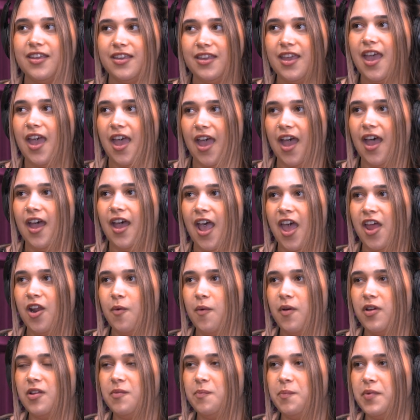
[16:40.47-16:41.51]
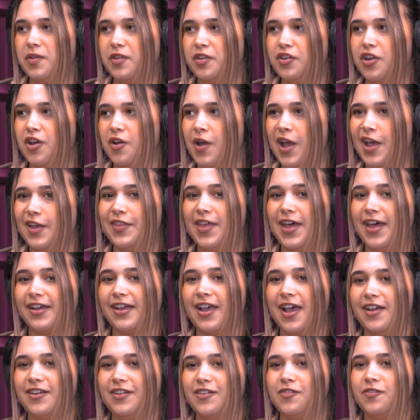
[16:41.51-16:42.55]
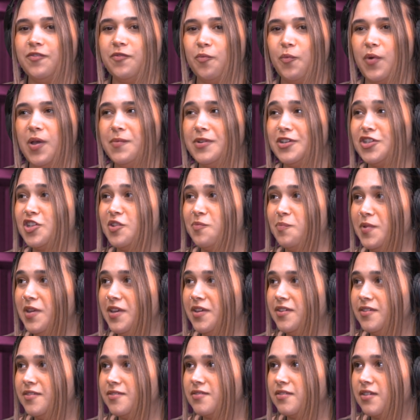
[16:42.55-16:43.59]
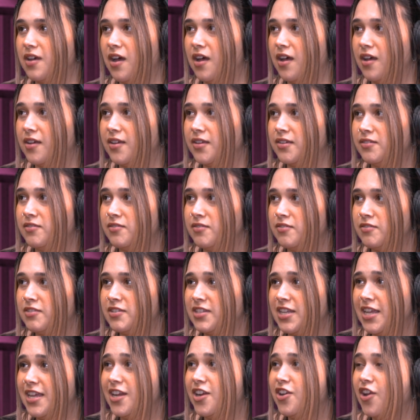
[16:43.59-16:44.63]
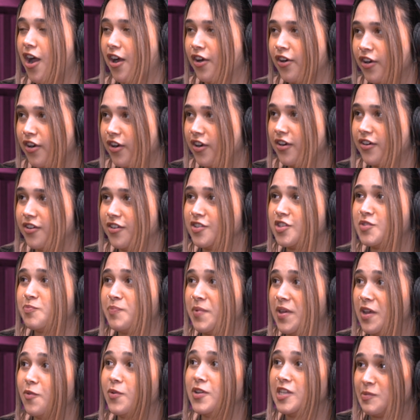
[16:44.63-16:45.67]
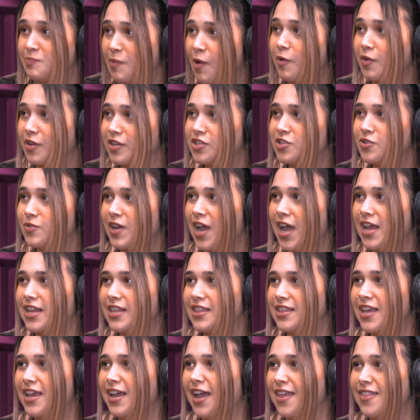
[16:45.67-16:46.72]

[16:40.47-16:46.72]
Yeah, I don't want to, you know, how that kind of women should be seen and not heard, or speak when spoken to kind of thing.